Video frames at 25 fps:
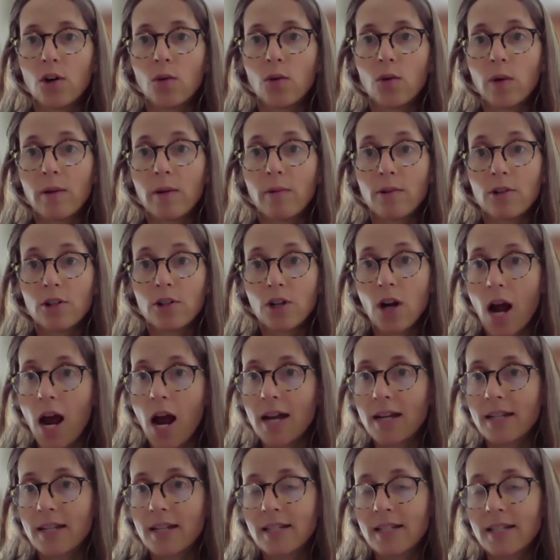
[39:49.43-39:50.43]
we were
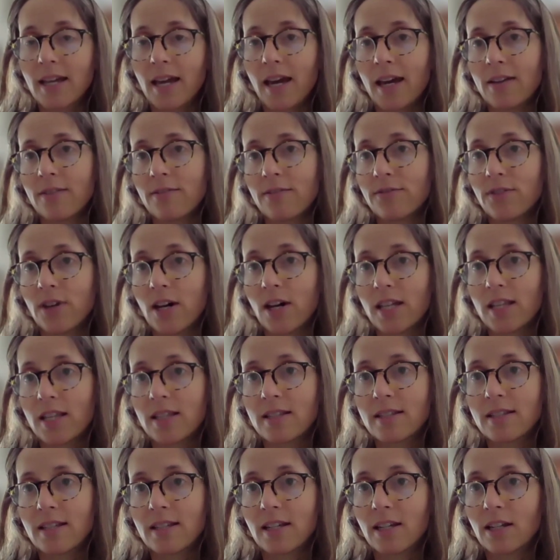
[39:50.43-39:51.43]
trying to get
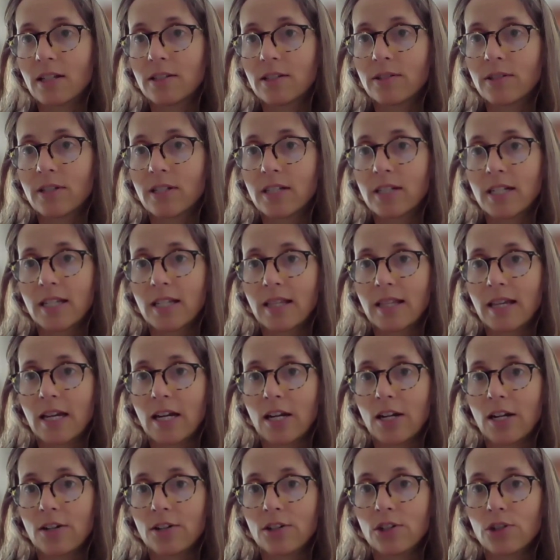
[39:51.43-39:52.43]
funds included in
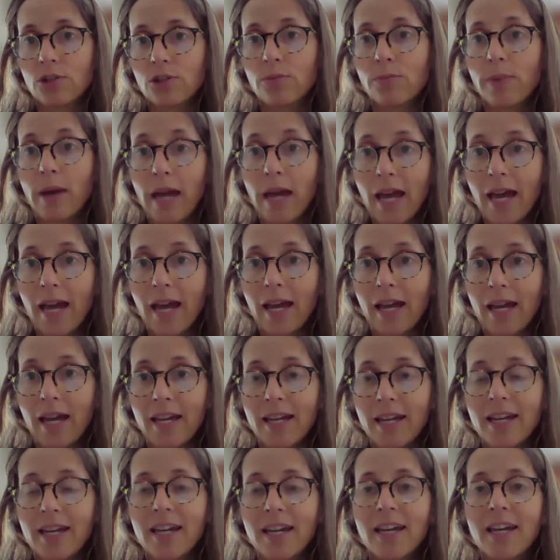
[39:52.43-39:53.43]
there to
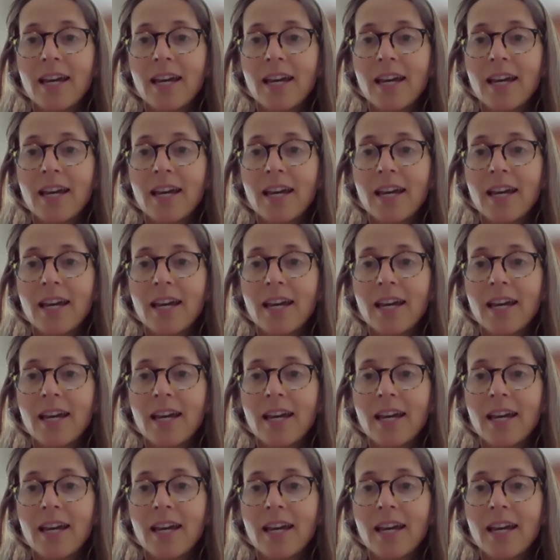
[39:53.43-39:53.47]
pay